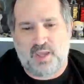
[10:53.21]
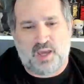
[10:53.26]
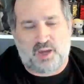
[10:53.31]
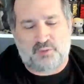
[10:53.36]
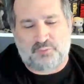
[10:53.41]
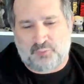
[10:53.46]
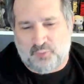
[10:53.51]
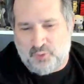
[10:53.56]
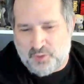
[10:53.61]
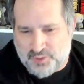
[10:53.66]

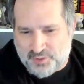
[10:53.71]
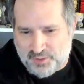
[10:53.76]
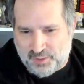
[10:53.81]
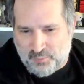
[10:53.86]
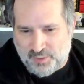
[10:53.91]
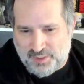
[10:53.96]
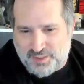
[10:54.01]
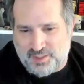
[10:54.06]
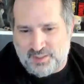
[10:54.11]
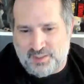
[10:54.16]
Unfortunately,
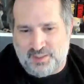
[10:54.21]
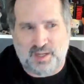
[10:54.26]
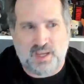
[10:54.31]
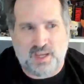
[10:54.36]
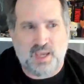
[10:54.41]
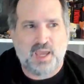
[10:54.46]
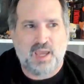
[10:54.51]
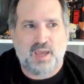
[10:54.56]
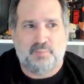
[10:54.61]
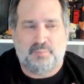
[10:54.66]
we didn't,
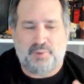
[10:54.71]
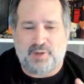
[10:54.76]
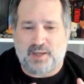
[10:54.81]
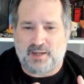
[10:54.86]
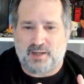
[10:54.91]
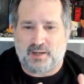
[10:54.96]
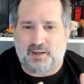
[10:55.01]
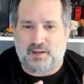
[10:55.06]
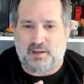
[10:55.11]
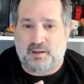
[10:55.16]

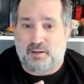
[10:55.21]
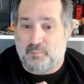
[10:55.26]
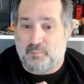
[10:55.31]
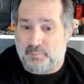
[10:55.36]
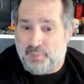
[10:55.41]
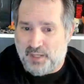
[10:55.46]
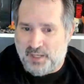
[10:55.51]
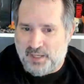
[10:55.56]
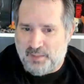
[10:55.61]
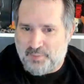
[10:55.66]
but
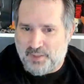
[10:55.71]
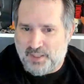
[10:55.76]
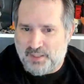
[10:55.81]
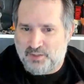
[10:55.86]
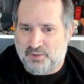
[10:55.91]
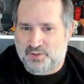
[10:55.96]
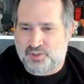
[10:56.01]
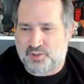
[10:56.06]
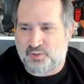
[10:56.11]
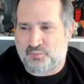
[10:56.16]
maybe
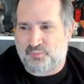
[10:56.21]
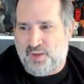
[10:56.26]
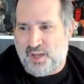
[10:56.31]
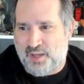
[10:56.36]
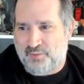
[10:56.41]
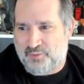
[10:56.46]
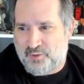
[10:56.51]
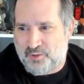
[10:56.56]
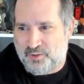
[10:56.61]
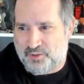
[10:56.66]
your
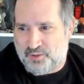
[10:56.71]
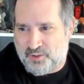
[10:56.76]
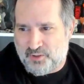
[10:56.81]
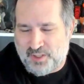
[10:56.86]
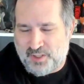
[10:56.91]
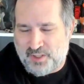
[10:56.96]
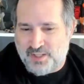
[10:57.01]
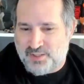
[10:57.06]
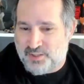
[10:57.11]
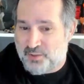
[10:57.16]
survivor
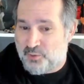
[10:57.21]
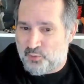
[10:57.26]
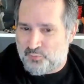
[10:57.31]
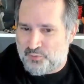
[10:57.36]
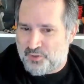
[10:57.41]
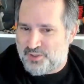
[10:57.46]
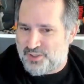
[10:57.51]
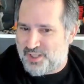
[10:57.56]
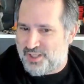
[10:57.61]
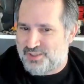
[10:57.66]
journey isn't
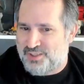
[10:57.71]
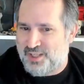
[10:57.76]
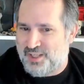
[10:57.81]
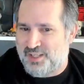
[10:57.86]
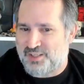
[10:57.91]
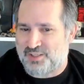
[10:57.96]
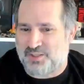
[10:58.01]
over just yet.